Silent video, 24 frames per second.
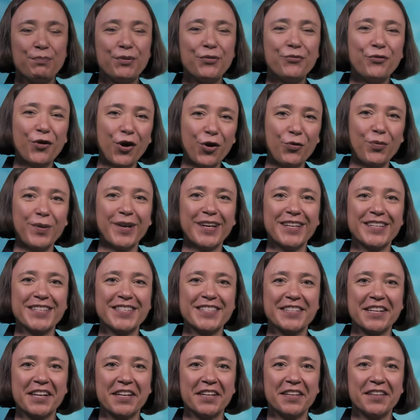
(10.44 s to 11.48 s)
Before we can
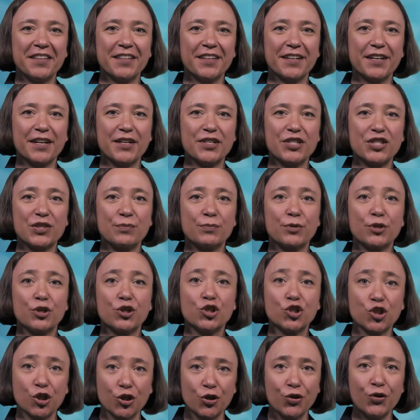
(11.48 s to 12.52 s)
study the customer
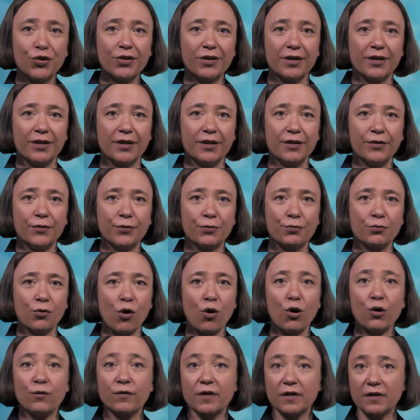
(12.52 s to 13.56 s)
journey through
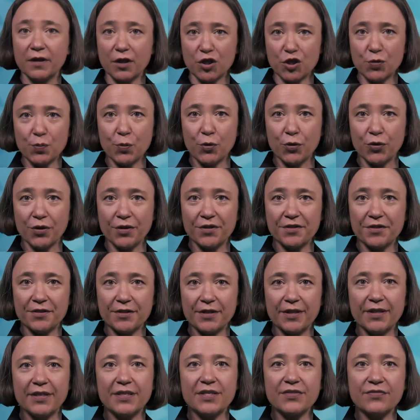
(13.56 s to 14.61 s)
all of the
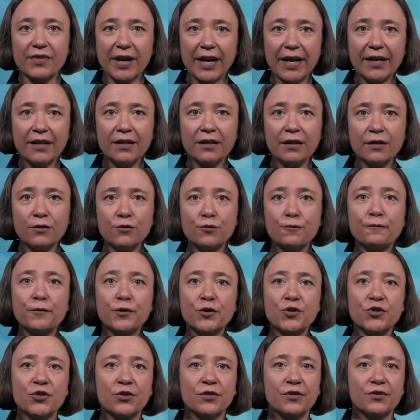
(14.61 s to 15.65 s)
touchpoints, it is vital to
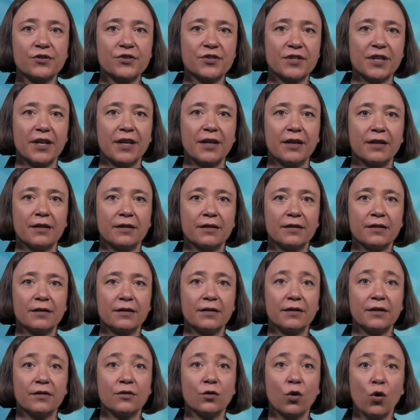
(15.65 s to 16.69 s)
first understand
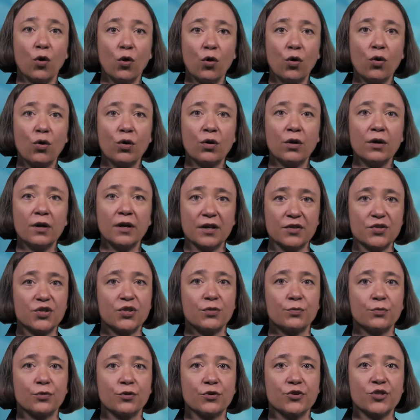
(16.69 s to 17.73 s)
that all
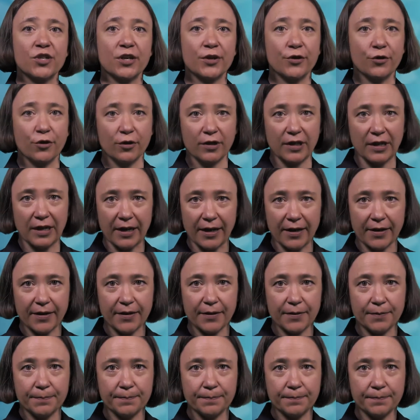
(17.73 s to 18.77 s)
customers are not
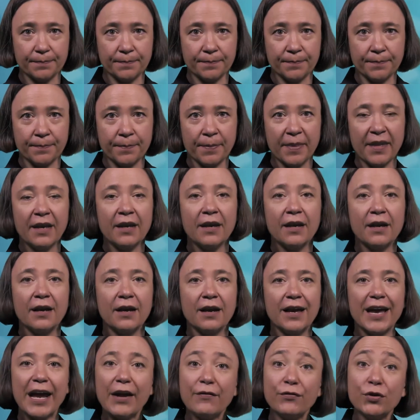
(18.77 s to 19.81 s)
alike.
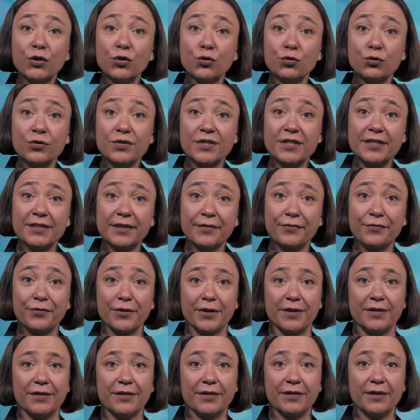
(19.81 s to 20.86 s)
Every tourist is
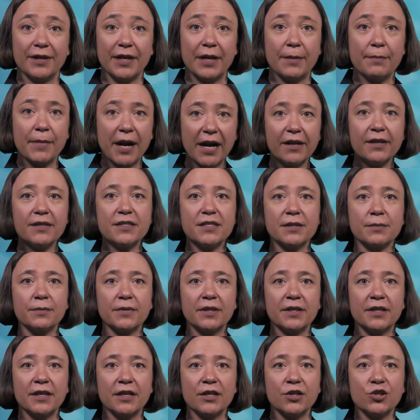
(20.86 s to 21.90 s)
different, and market
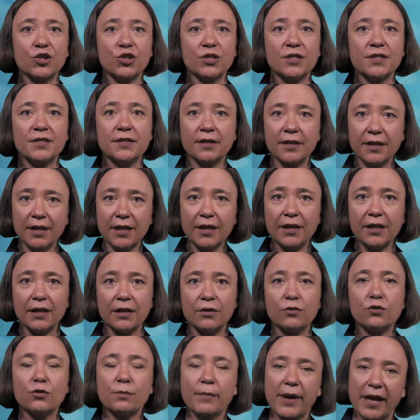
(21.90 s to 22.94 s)
segmentation is the
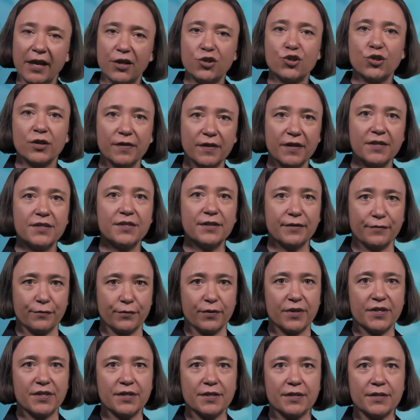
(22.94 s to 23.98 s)
key to managing these
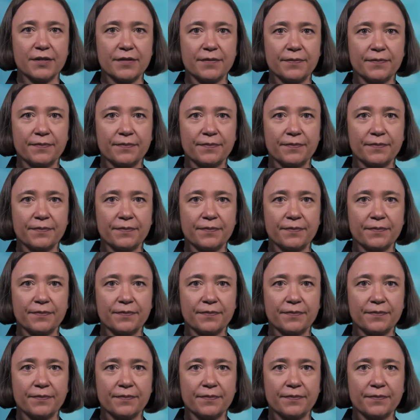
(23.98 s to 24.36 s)
differences.